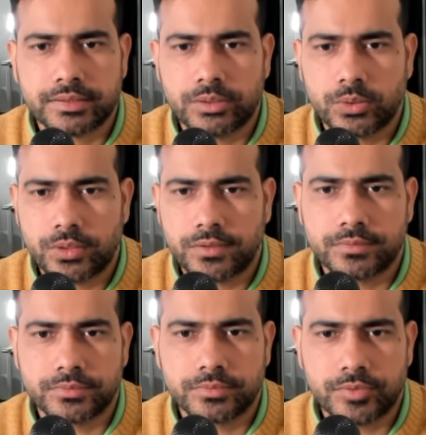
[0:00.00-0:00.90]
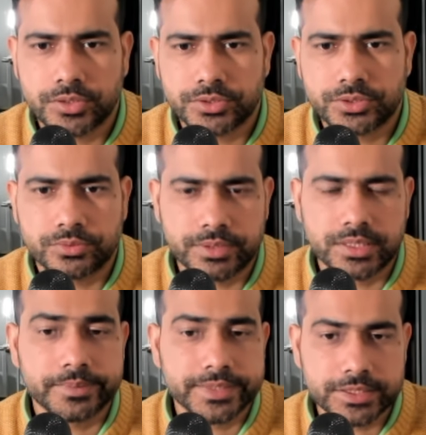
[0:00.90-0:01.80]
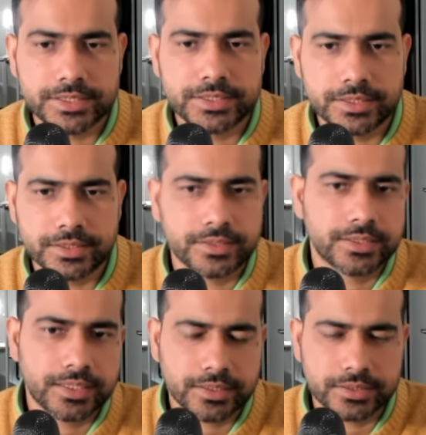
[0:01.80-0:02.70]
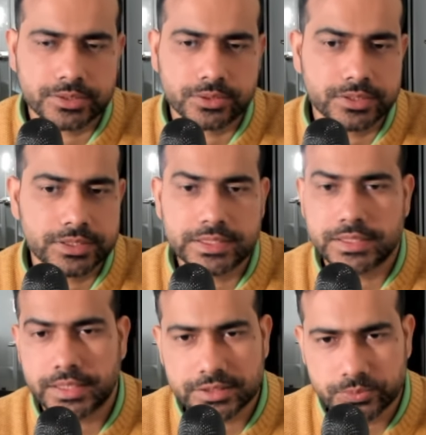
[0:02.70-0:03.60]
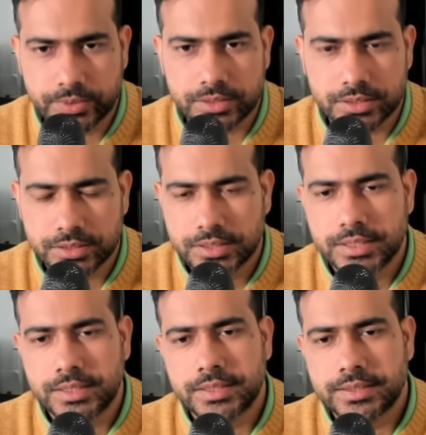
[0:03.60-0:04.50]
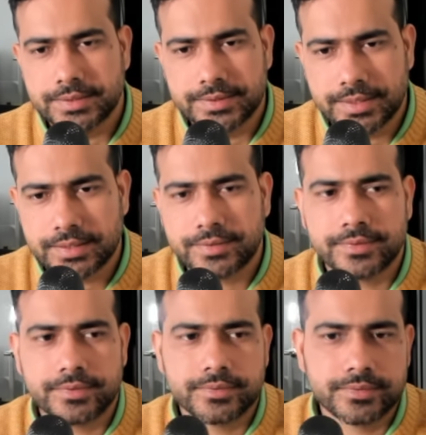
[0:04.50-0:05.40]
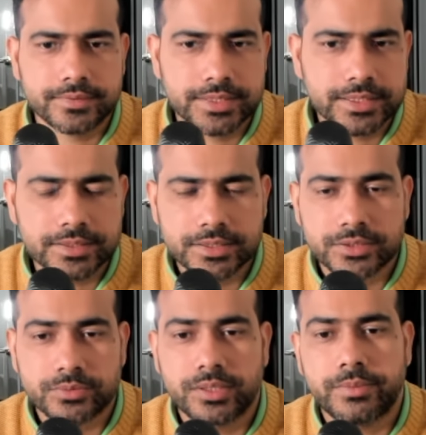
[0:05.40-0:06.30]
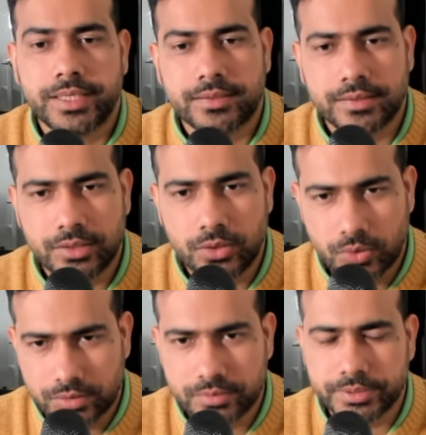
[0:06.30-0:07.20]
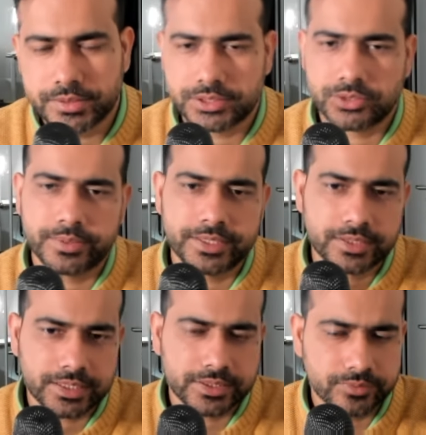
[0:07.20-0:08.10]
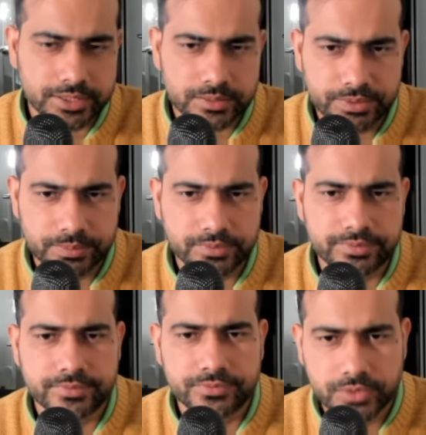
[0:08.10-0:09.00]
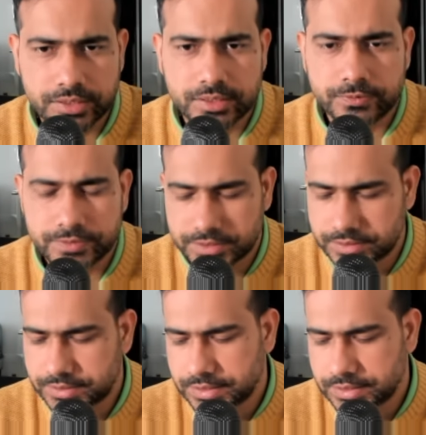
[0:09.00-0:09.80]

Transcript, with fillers: a lot once you become a senior analyst or senior expert. Then these things will matter a lot because you'll be interacting with people from front office